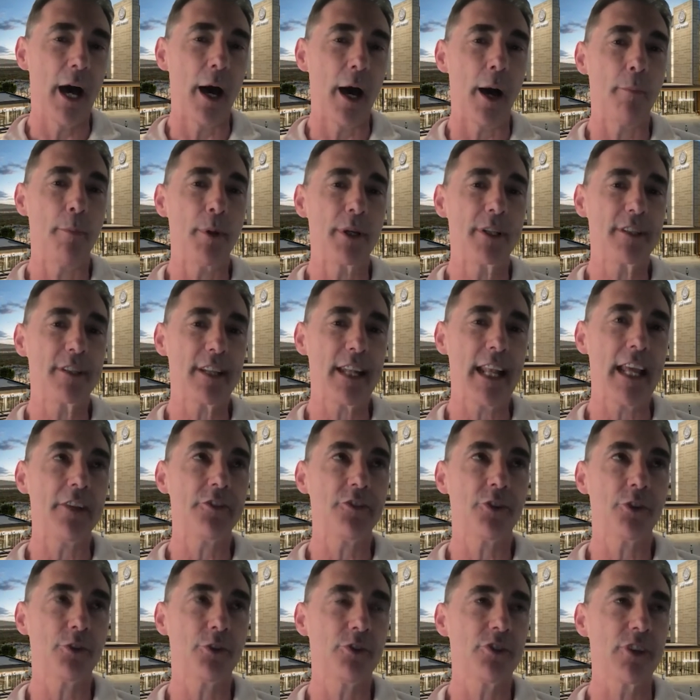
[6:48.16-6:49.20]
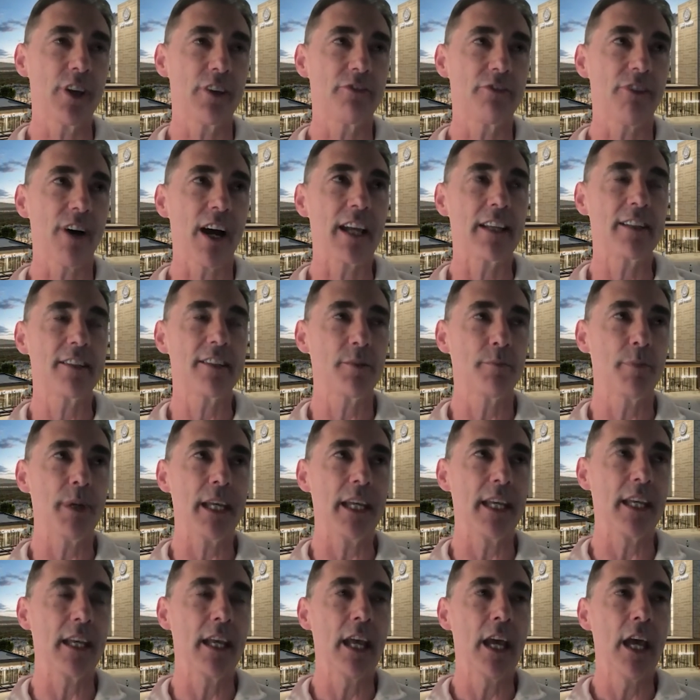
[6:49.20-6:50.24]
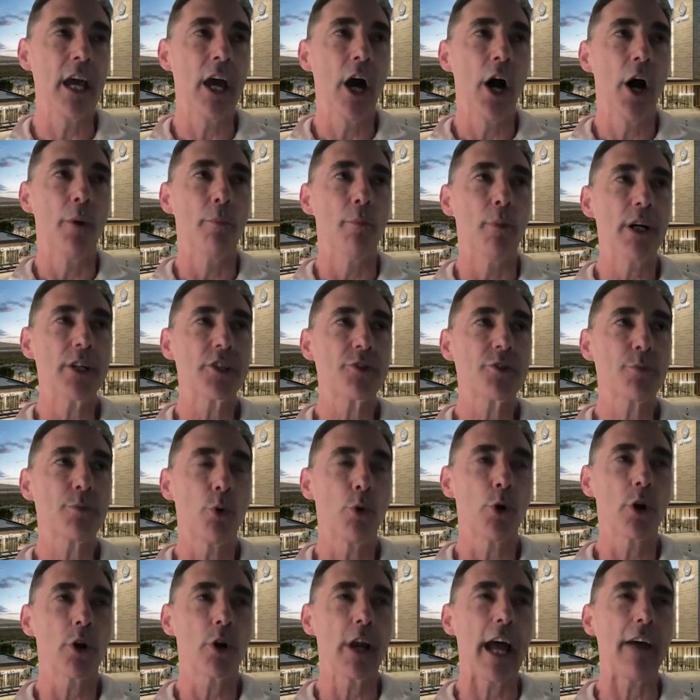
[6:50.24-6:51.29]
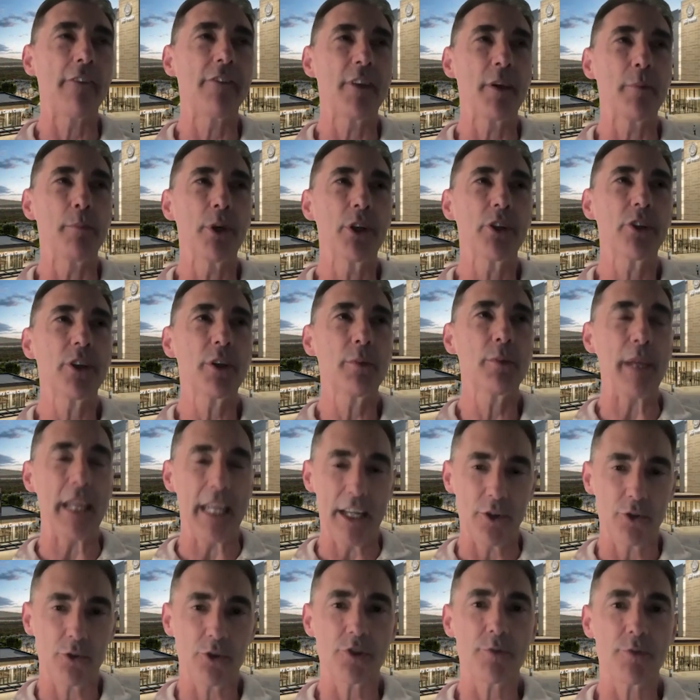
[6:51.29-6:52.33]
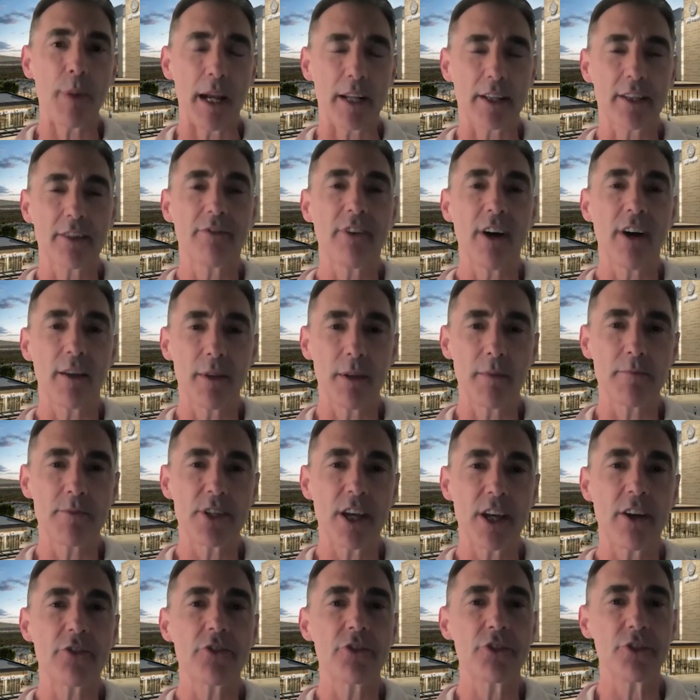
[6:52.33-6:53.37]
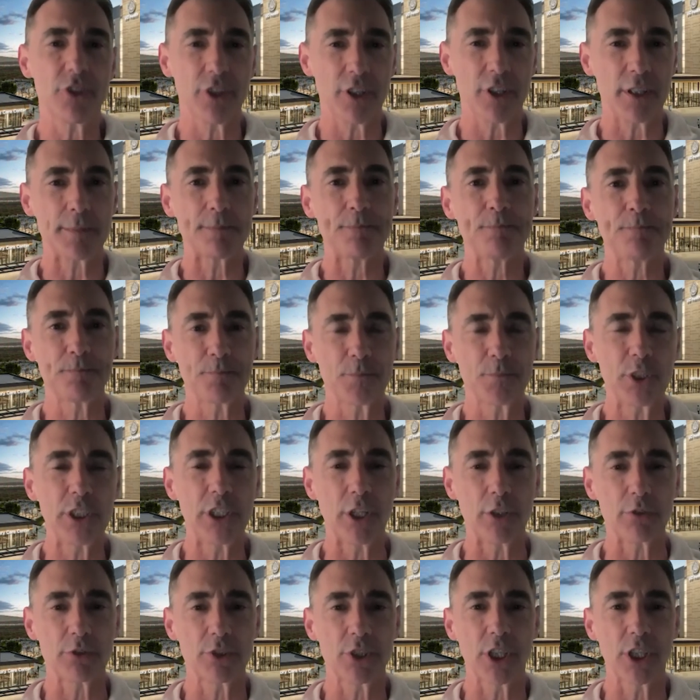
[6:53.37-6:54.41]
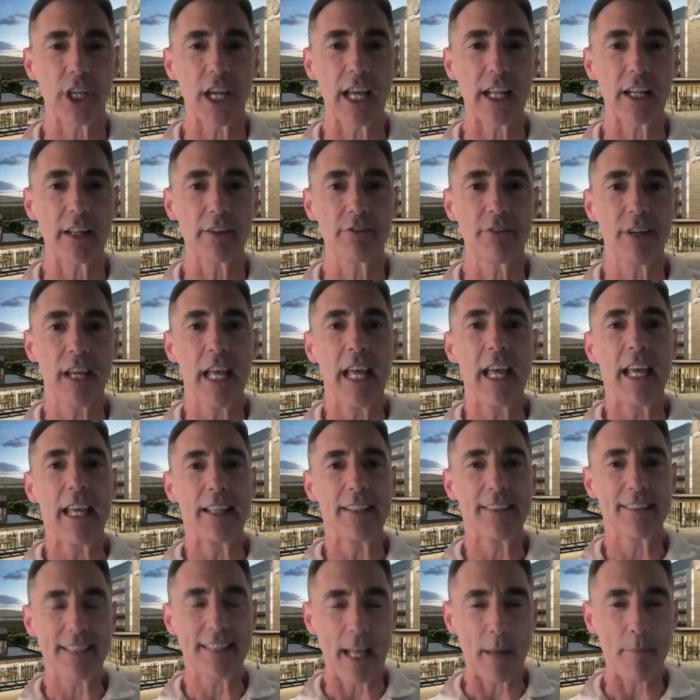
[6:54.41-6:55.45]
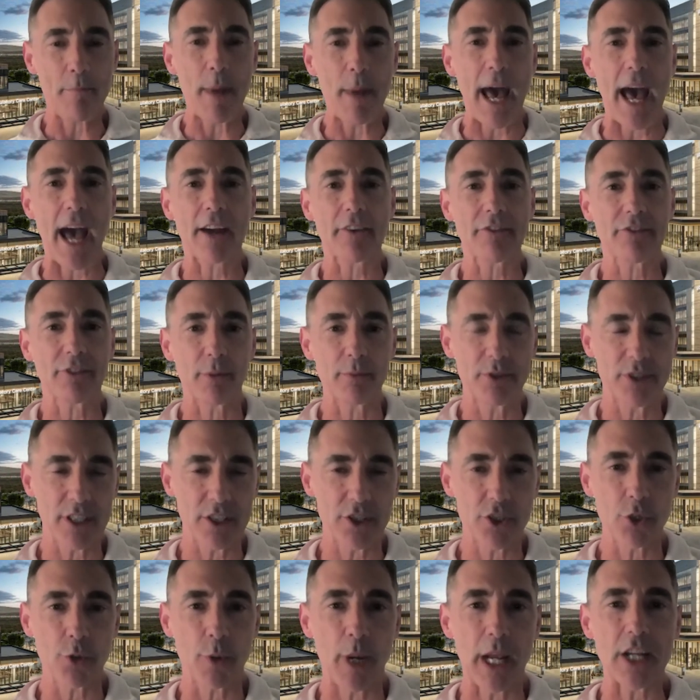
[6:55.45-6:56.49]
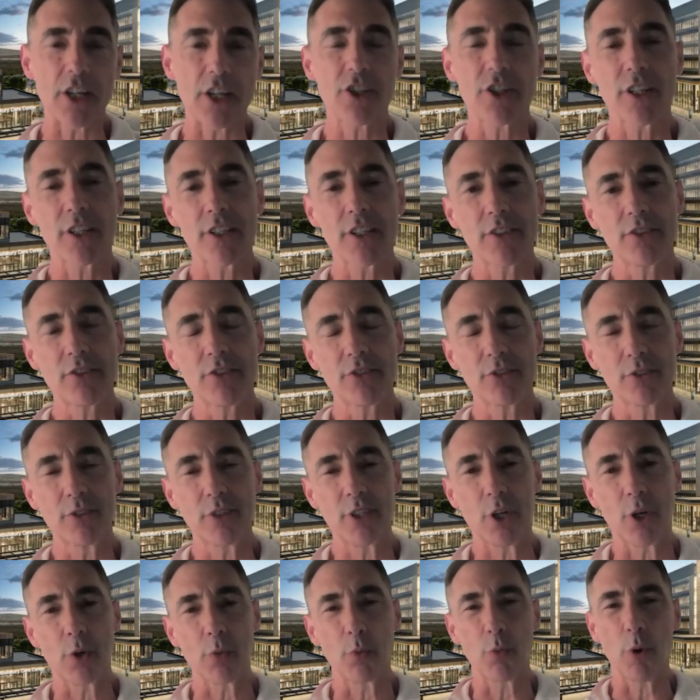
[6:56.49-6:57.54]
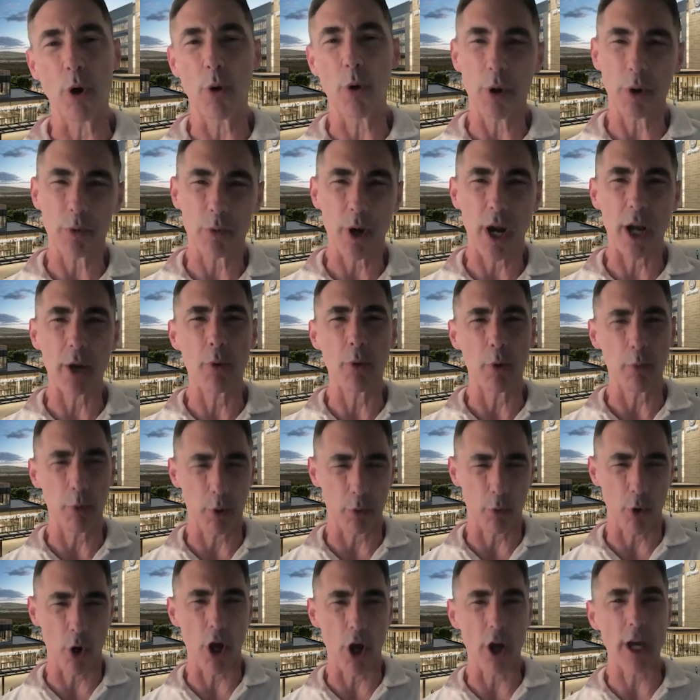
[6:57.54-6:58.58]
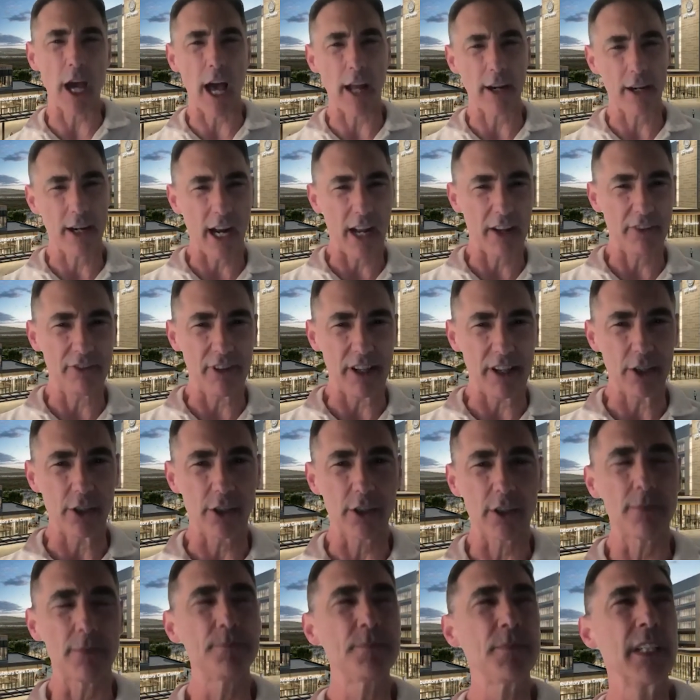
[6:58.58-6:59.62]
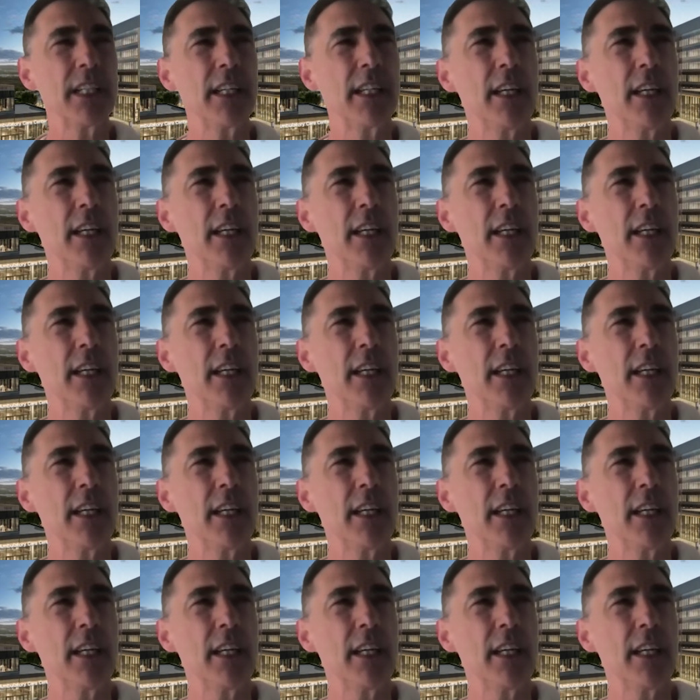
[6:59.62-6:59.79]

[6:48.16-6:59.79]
But today's students I find to be much more have the ability to be introspective on themselves, to kind of step back from situations, what went right, what went wrong, how did I feel?